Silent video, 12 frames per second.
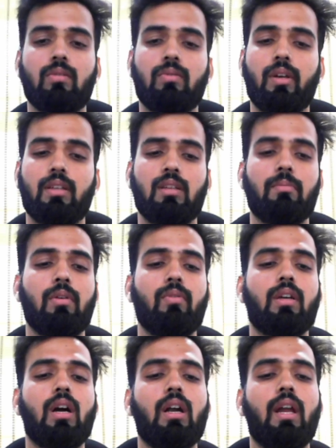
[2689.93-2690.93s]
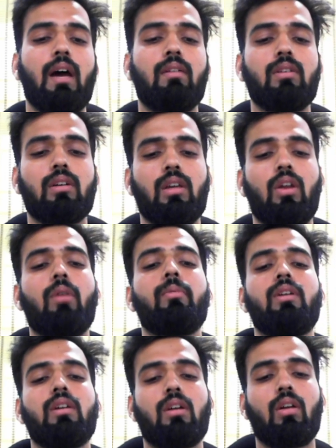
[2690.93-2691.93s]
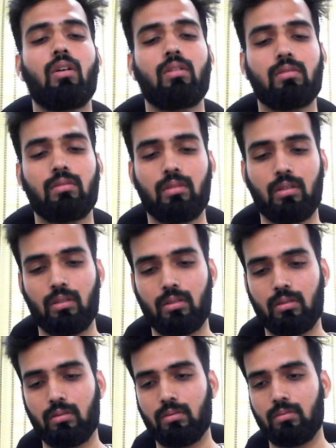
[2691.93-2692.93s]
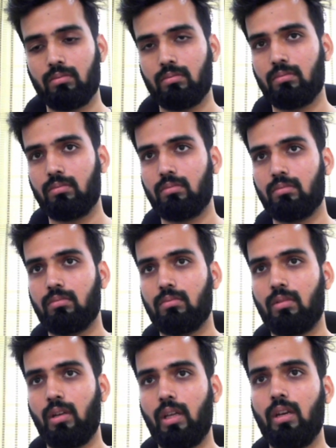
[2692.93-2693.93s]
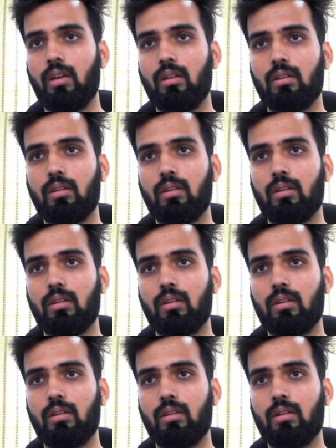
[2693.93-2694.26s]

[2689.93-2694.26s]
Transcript: for example, we can't have a kilometer long linear